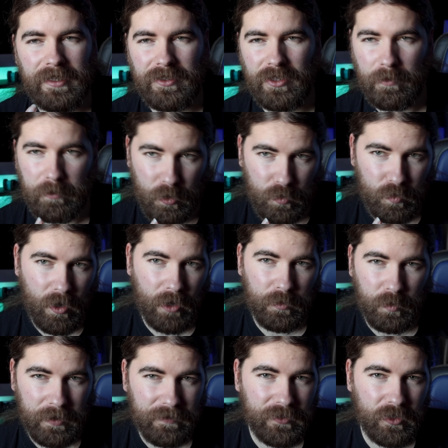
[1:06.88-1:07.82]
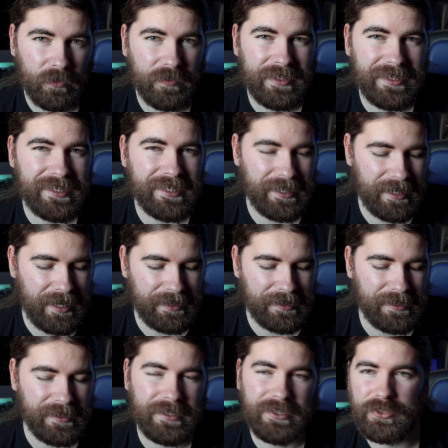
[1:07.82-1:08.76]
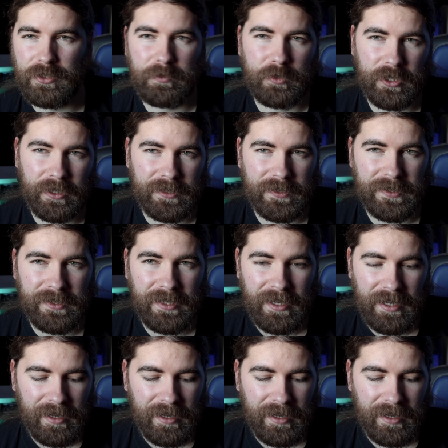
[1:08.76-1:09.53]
at number 1, we've got these selecting subjects.